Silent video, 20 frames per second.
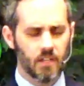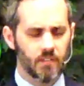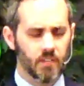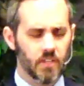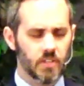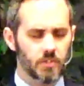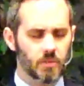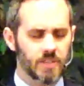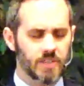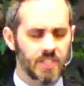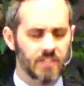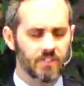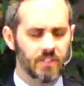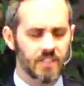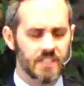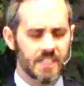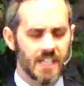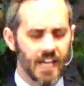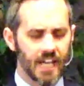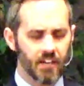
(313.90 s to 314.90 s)
that you would give
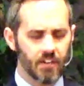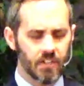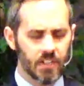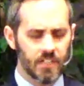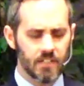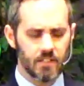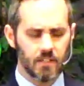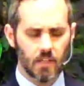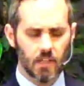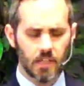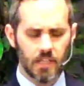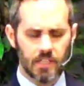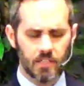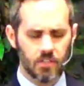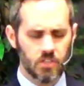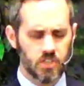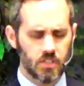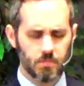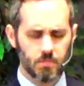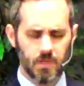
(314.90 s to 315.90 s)
integrity to the
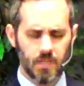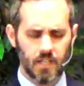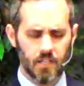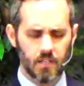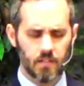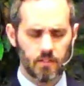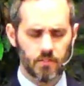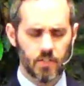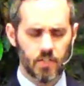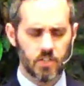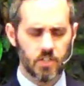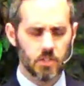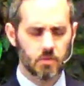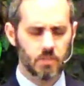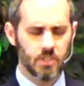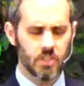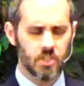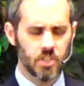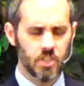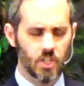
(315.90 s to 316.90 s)
leadership there, that you
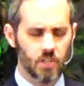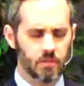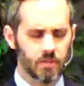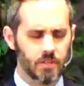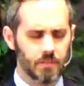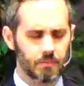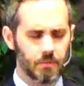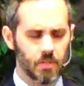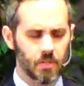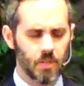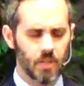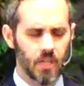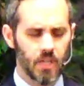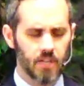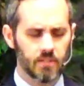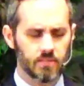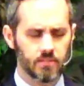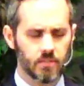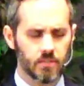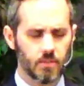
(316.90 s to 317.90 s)
would show them your
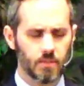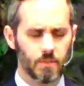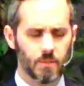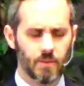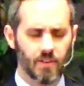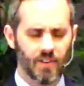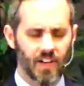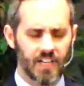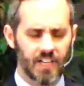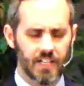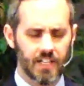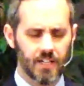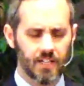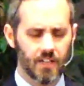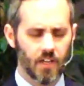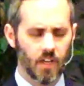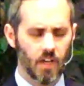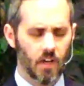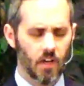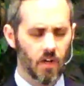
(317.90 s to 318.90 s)
love through providing
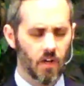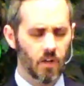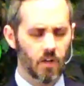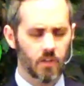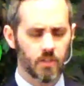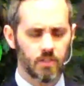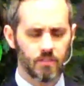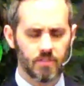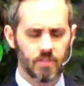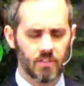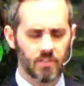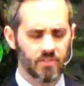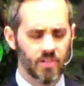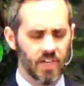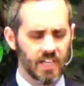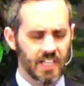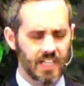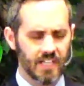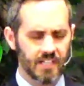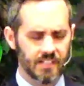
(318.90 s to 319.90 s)
all of their
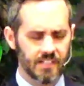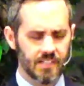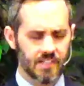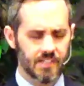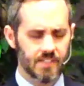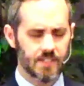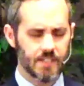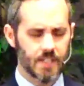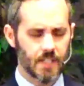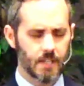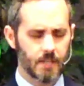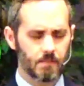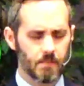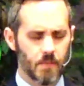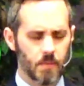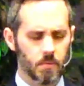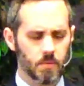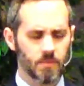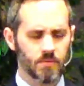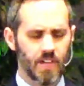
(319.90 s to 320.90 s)
finances,
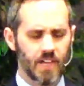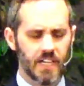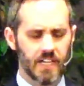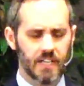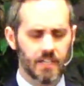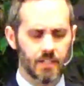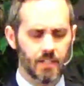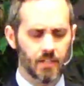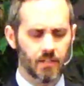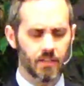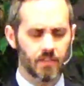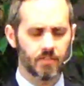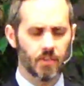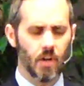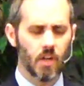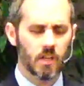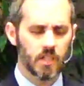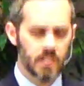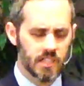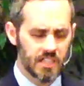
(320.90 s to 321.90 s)
providing the, the
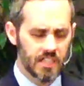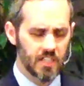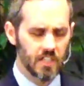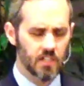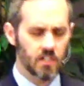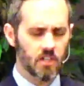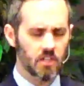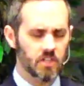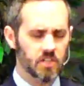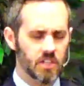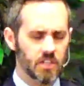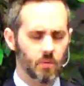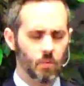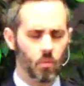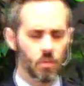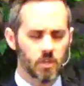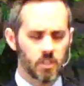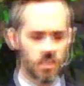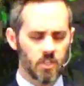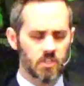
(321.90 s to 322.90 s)
volunteers and the
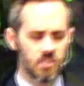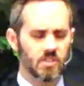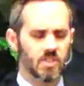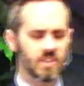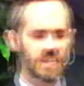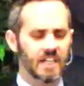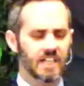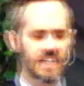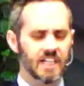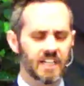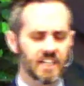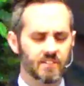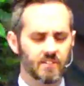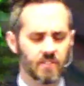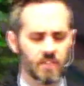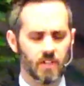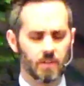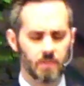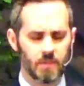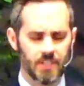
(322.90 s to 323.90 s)
workers that they need
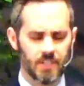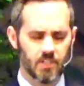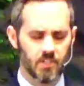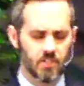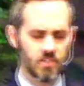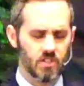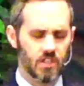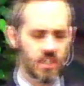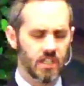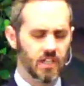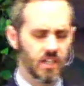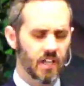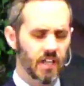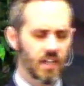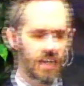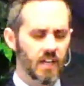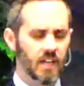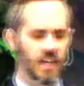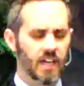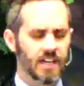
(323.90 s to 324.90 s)
for their ministry.
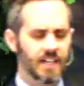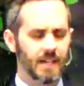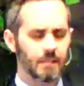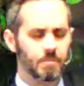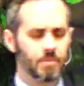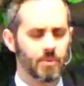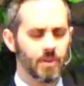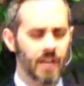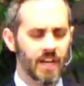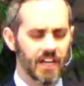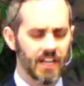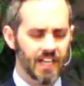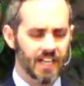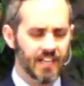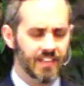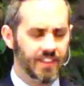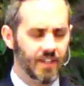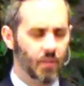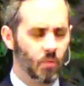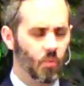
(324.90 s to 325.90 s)
And I
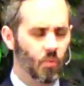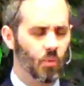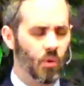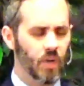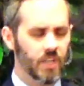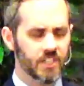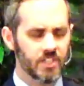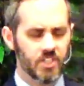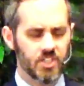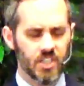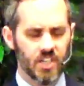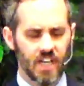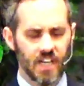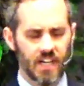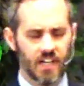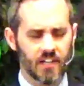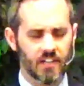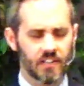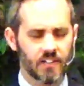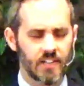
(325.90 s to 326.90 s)
pray that one
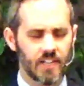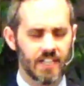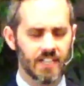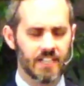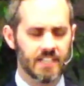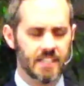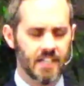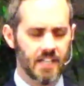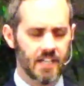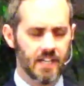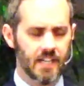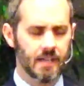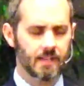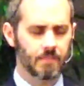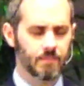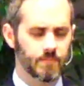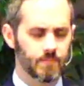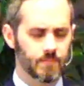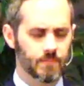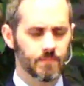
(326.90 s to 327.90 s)
child at a
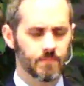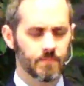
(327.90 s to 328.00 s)
time,